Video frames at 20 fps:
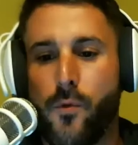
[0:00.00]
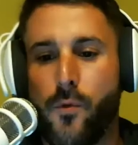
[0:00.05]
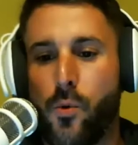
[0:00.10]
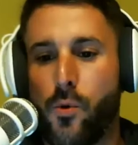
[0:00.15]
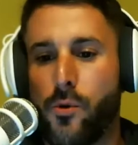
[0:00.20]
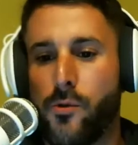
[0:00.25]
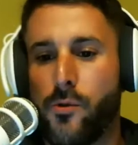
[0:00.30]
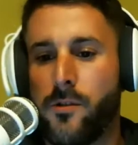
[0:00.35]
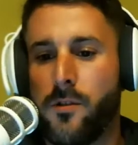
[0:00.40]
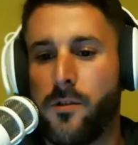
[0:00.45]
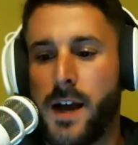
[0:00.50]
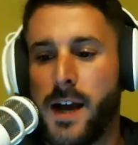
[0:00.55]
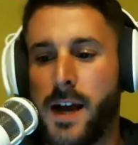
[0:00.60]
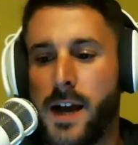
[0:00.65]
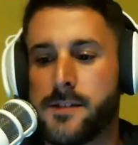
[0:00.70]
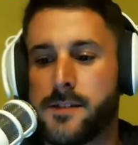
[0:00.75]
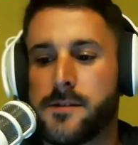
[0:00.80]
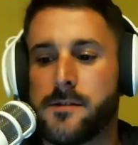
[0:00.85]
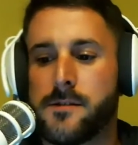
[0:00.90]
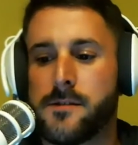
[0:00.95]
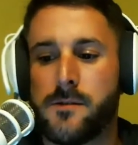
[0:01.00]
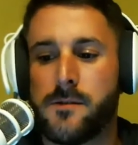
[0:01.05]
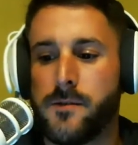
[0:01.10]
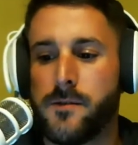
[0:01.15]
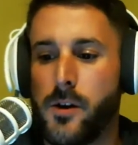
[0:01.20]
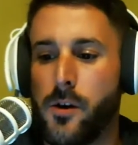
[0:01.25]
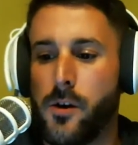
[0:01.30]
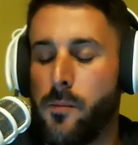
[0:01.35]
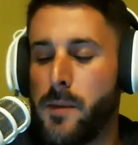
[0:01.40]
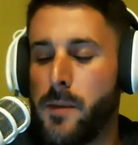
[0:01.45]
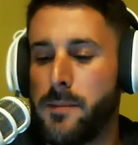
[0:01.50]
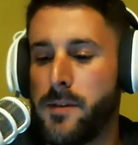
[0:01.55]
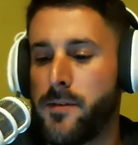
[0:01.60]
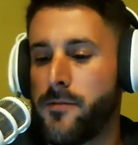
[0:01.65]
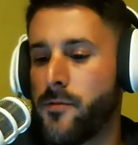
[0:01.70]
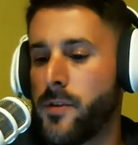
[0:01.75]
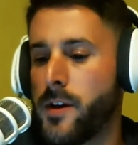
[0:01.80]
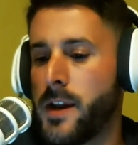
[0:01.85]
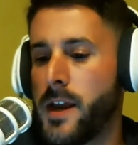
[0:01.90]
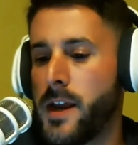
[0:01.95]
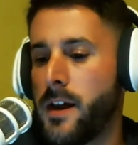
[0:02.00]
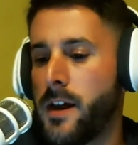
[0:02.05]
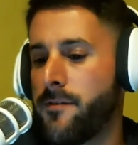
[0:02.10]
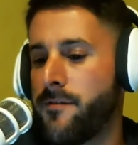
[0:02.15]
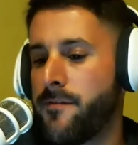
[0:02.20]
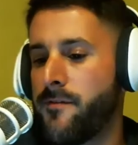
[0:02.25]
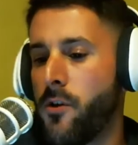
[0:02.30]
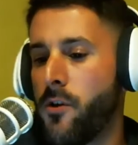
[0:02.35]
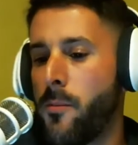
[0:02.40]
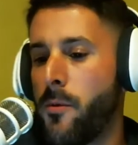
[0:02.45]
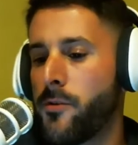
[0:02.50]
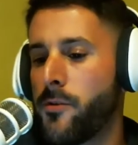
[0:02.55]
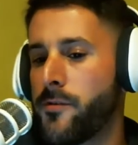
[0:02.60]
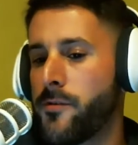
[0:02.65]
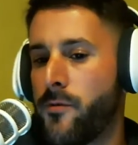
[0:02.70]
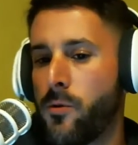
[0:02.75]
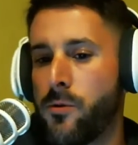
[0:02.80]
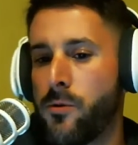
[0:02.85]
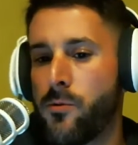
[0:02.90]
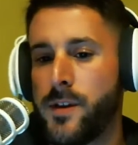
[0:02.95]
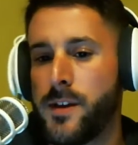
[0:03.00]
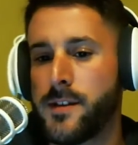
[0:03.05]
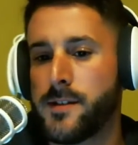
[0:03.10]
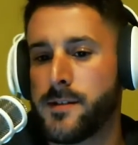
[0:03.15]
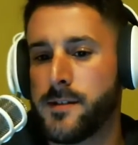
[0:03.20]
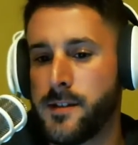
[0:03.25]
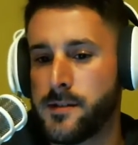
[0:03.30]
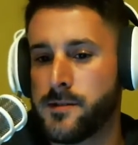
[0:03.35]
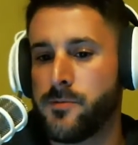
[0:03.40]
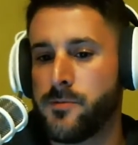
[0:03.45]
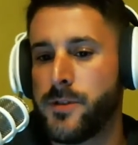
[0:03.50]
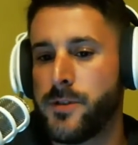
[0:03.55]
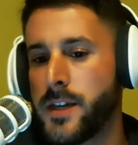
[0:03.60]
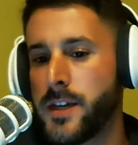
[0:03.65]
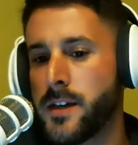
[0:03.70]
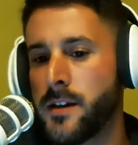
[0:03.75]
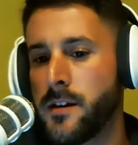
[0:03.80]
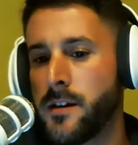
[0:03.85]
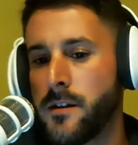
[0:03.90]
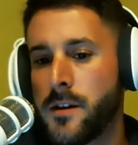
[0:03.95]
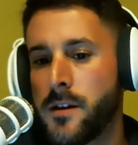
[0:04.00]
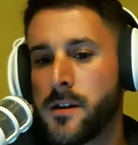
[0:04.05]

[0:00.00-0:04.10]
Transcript: for the last maybe 3.5, almost 4 weeks this week.